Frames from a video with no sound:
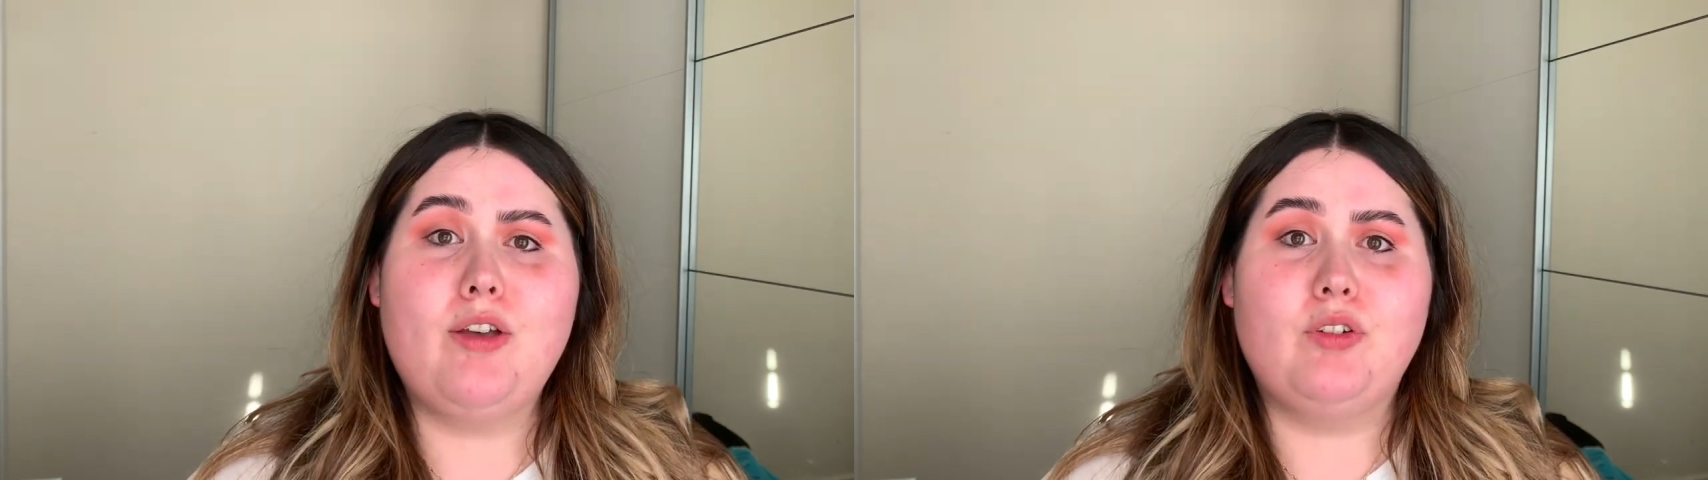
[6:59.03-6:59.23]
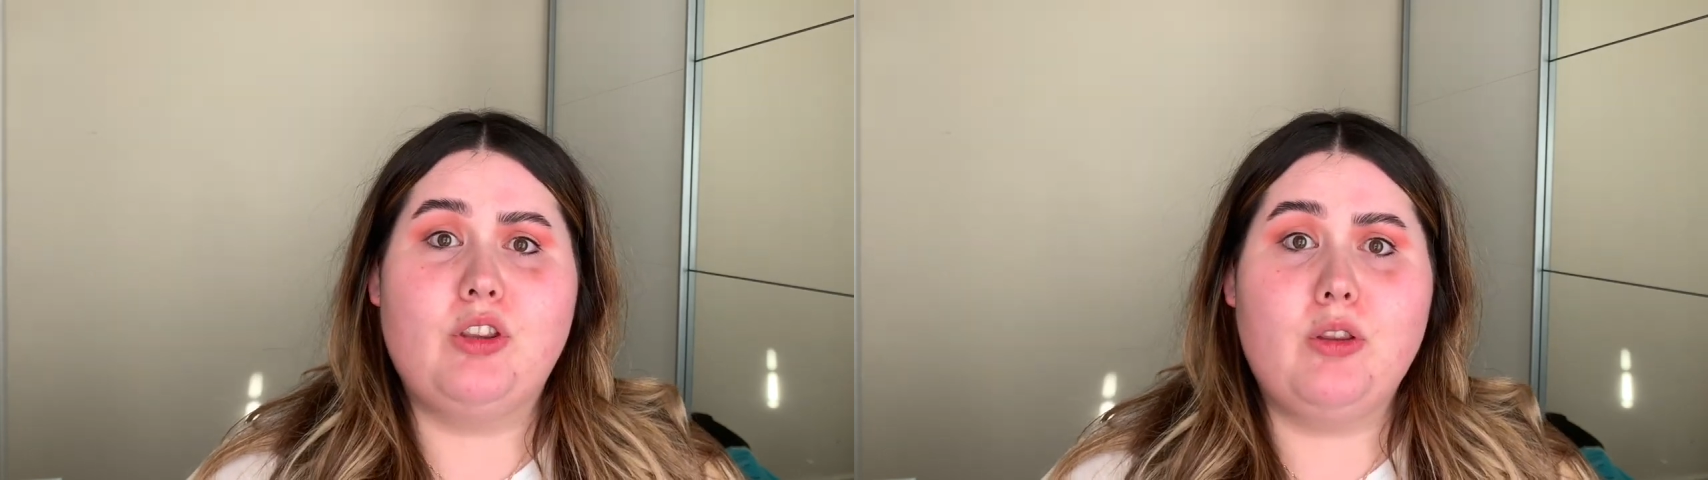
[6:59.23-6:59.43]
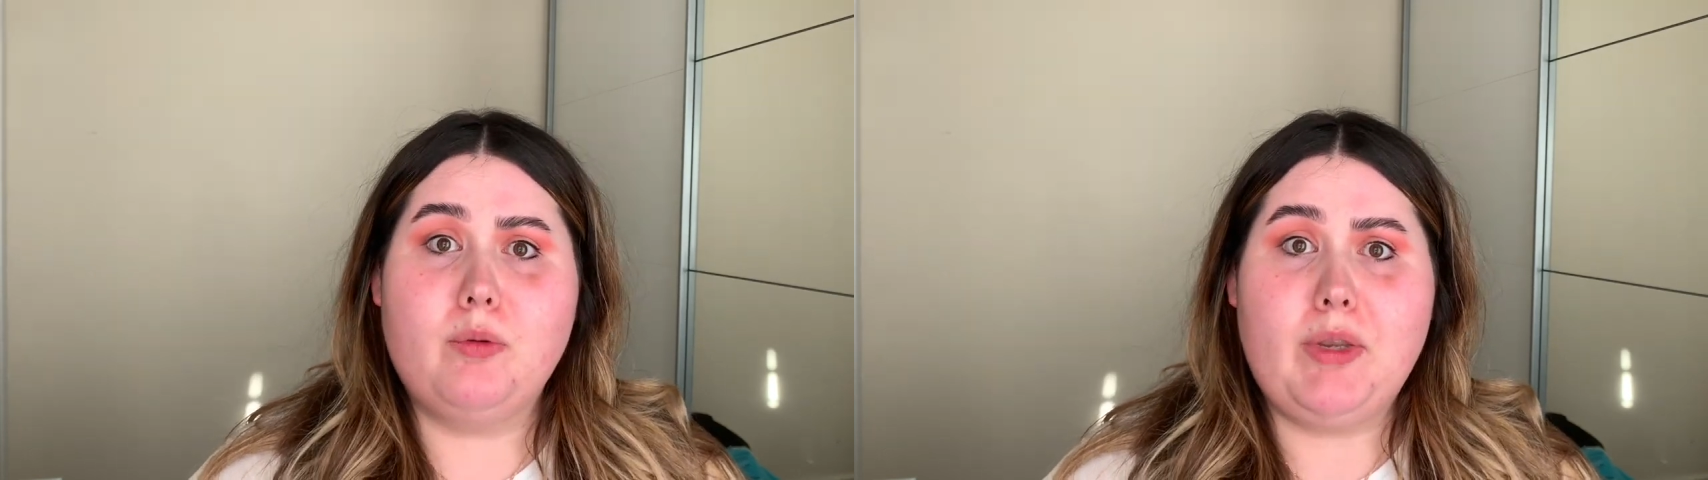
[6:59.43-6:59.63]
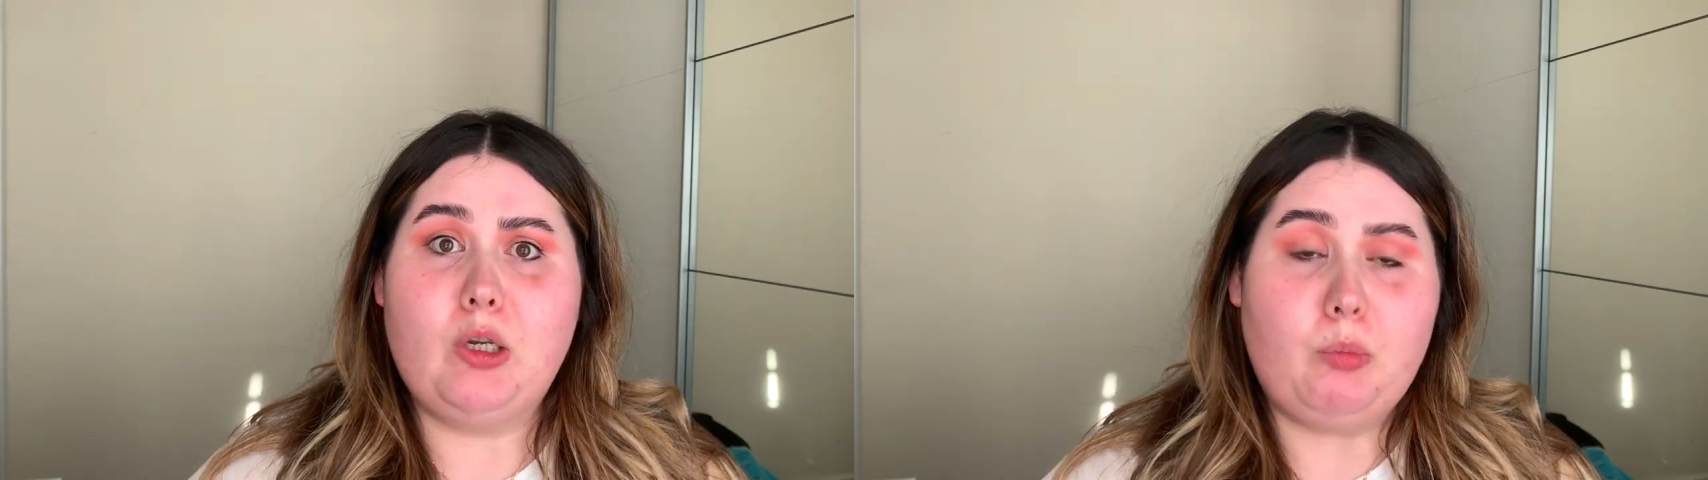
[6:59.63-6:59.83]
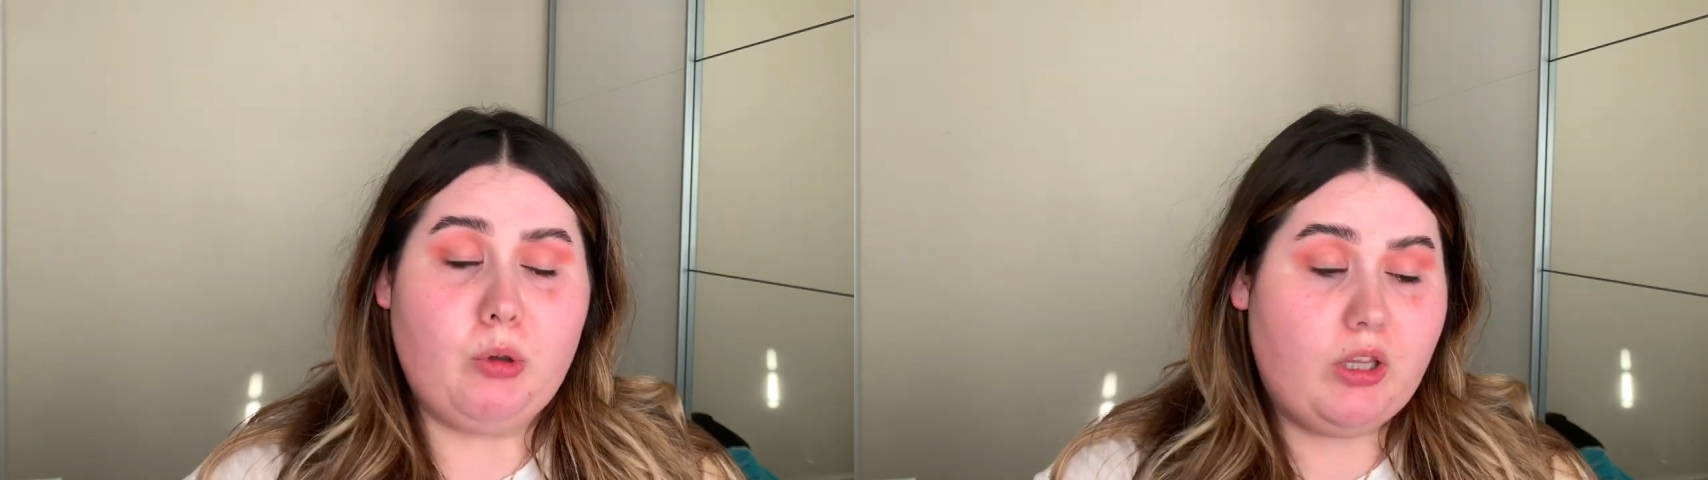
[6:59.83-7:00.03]
effort than the
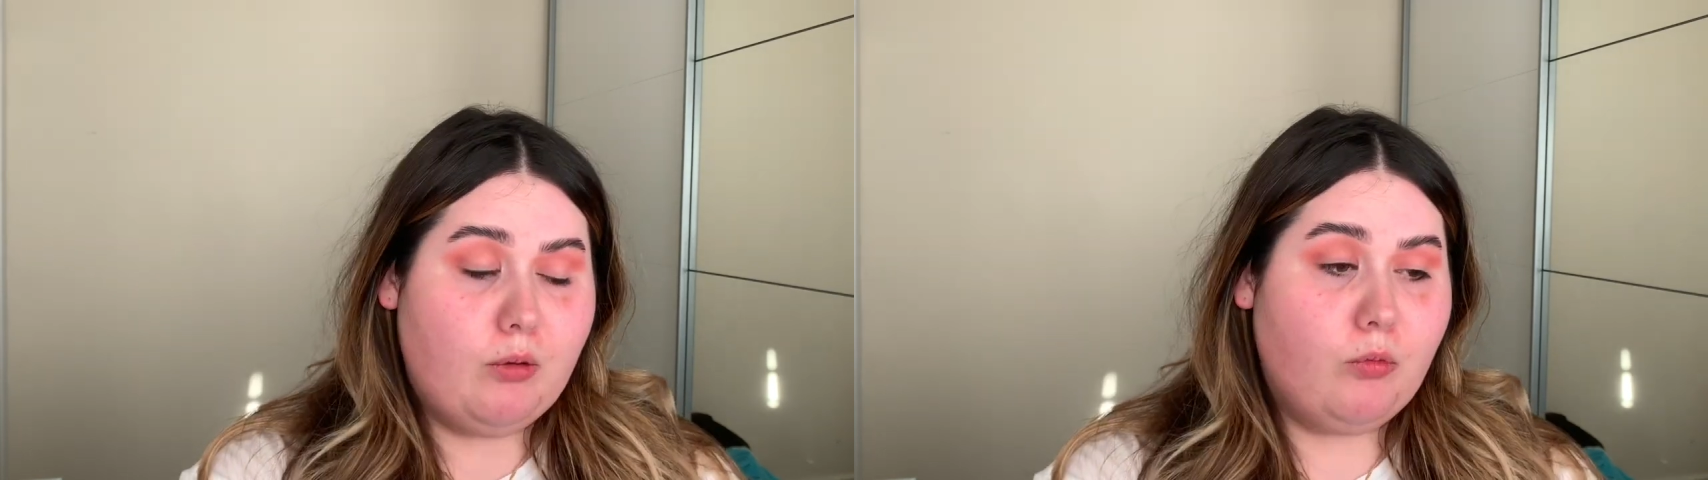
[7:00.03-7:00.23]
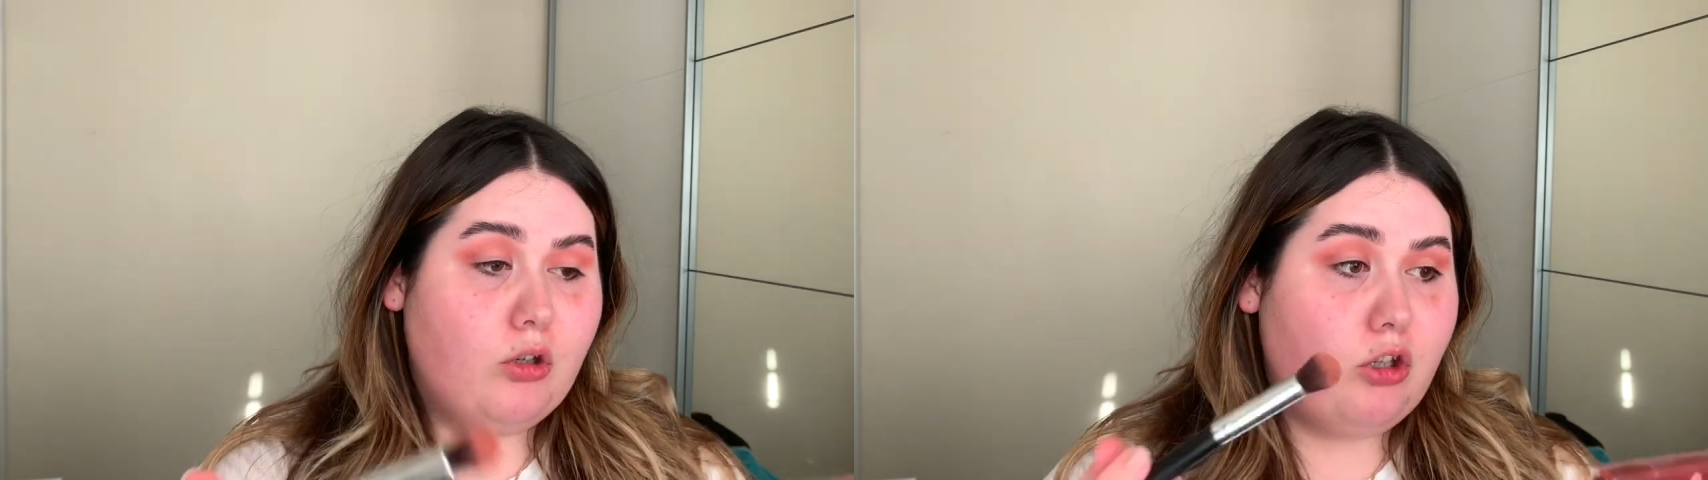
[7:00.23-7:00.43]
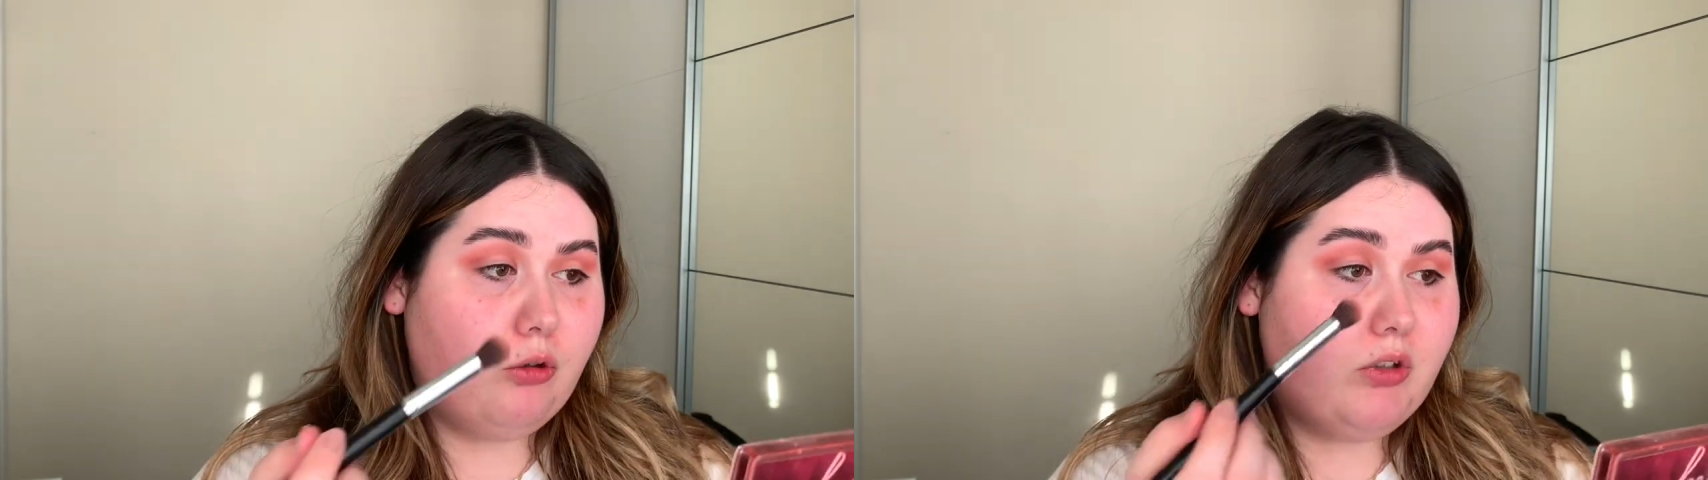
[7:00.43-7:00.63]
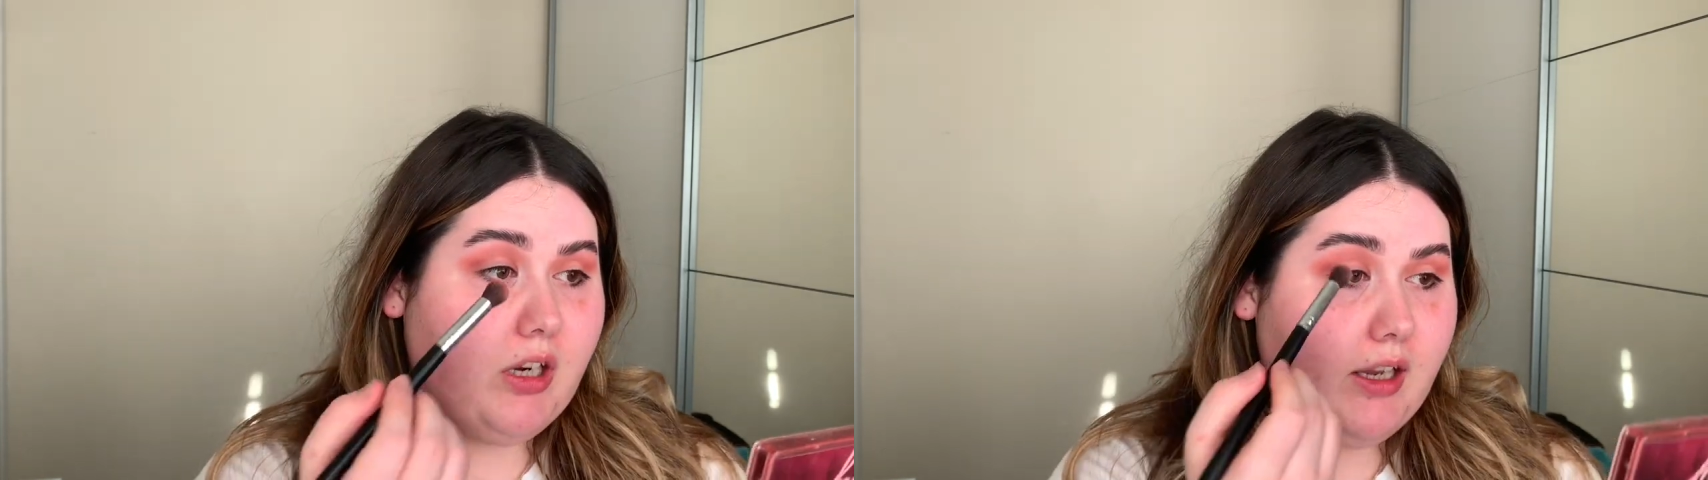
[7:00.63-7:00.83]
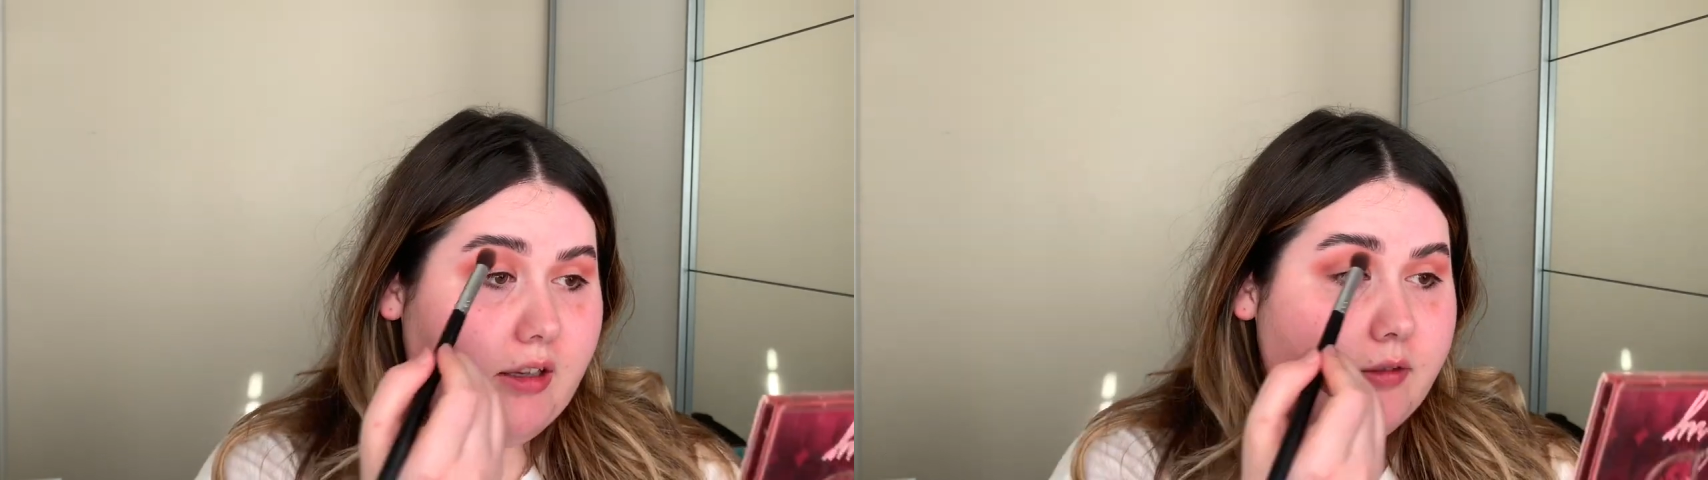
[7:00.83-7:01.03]
makeup look that I'm going to do
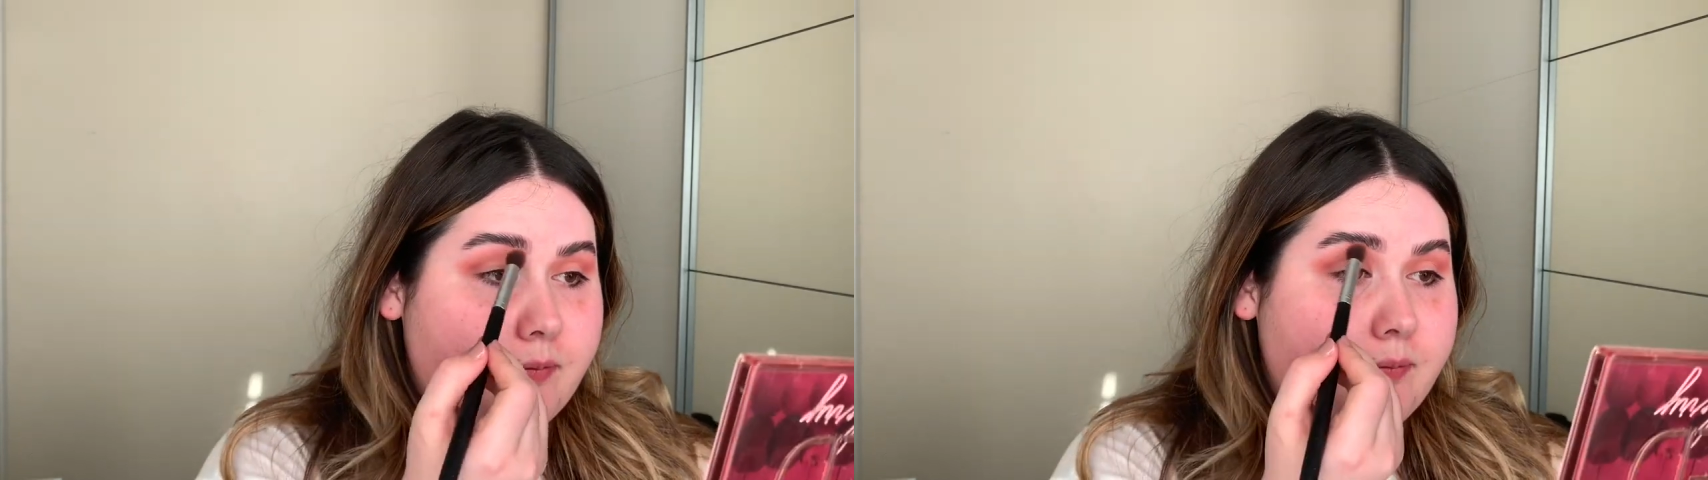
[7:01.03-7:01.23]
today.